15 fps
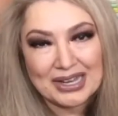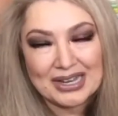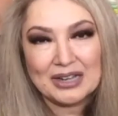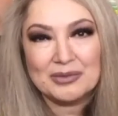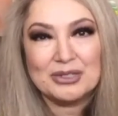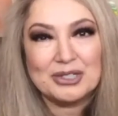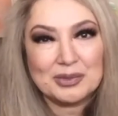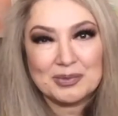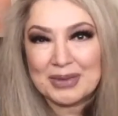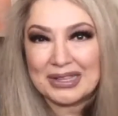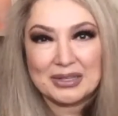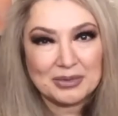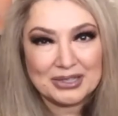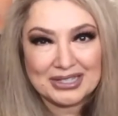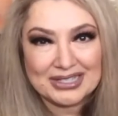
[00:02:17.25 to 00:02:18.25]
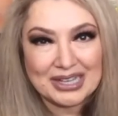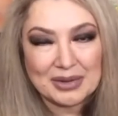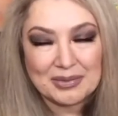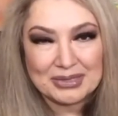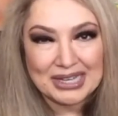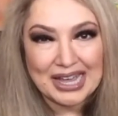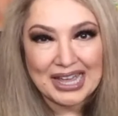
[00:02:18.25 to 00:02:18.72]
and we just made them on the same
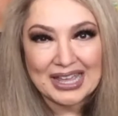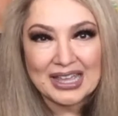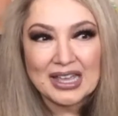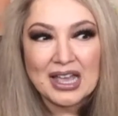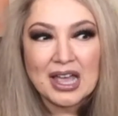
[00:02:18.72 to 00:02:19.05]
day.